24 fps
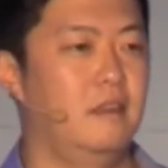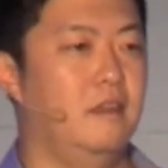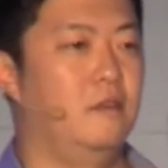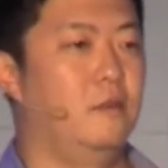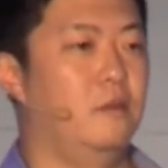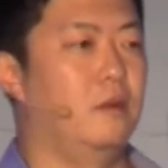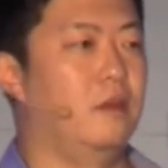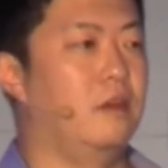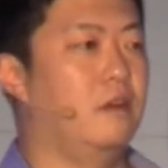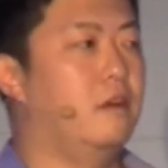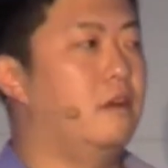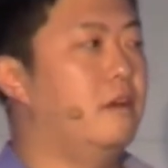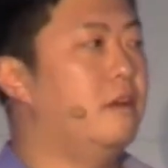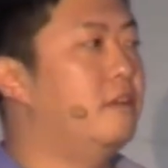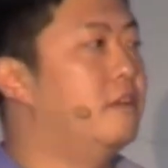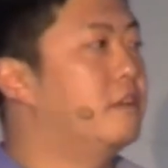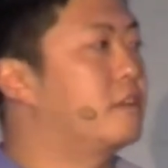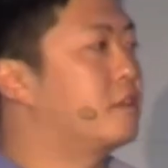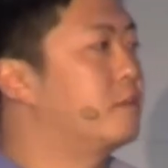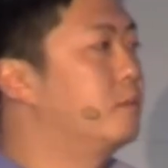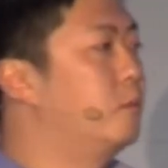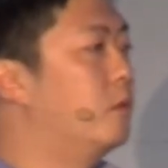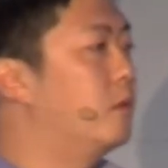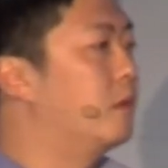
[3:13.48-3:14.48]
We heard it
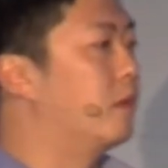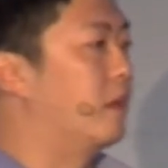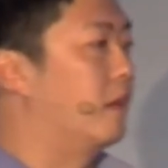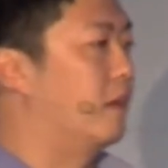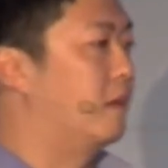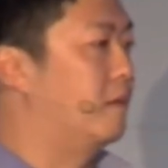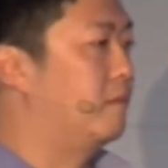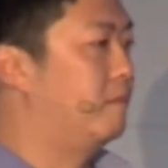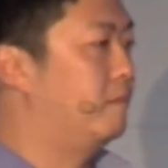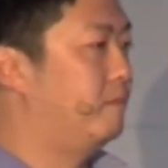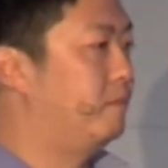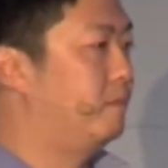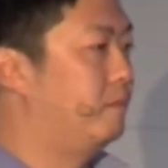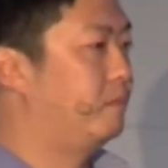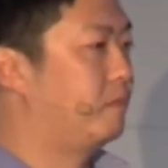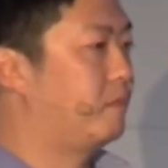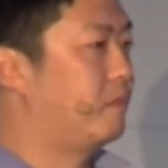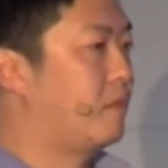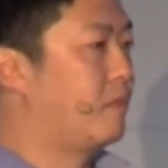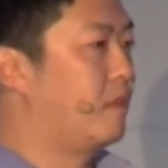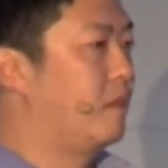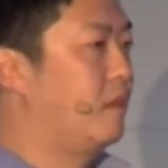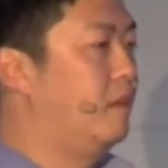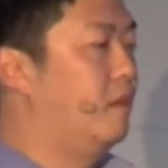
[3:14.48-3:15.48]
this morning.
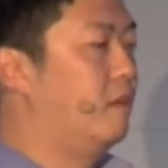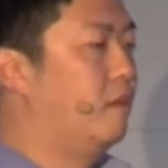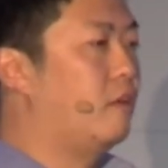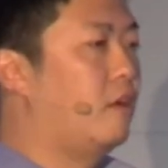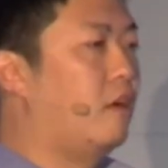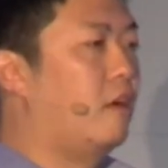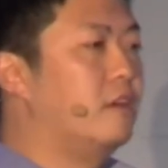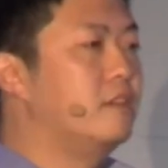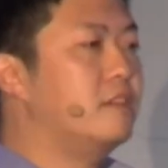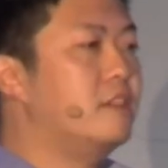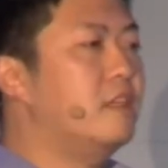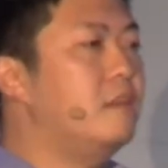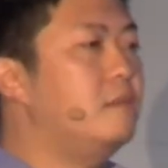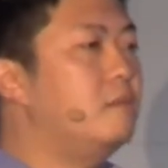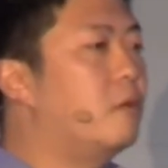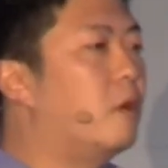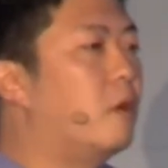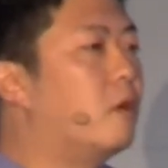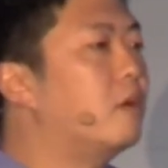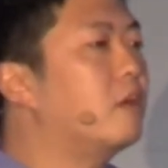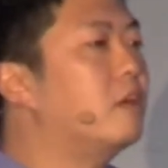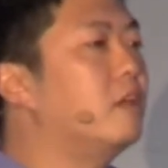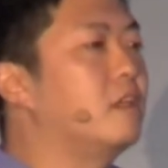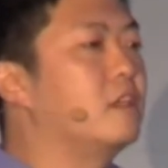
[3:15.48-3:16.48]
Content
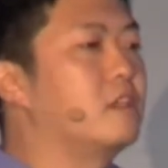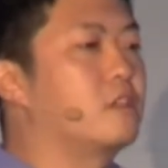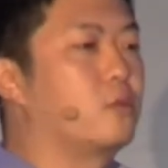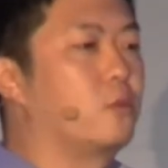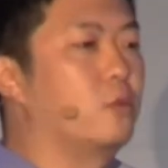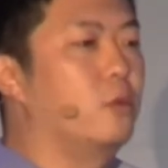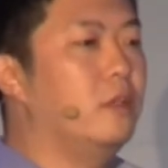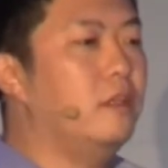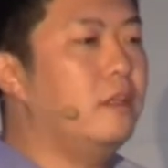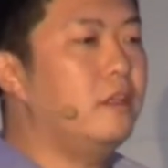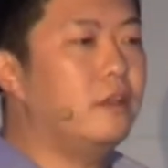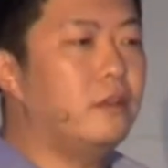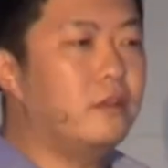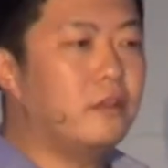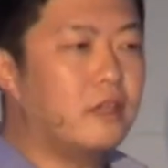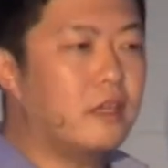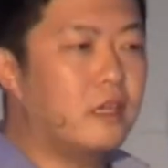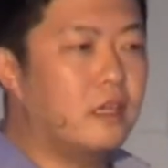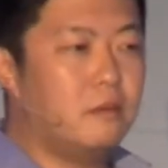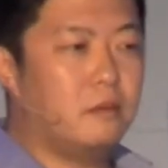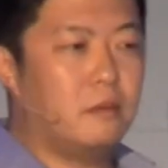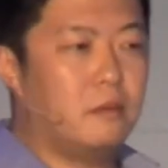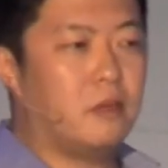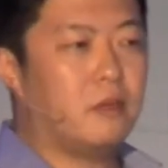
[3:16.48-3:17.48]
marketing is really the only
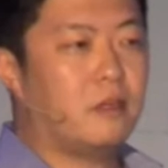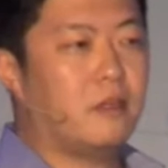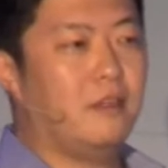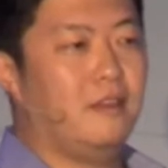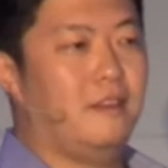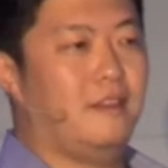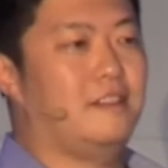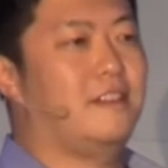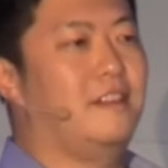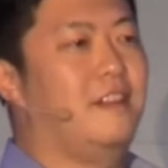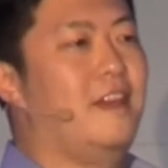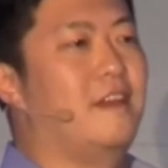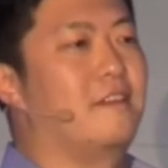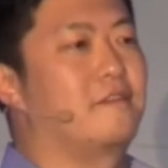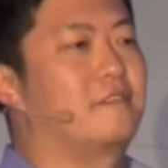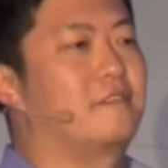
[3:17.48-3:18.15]
kind of marketing that's left.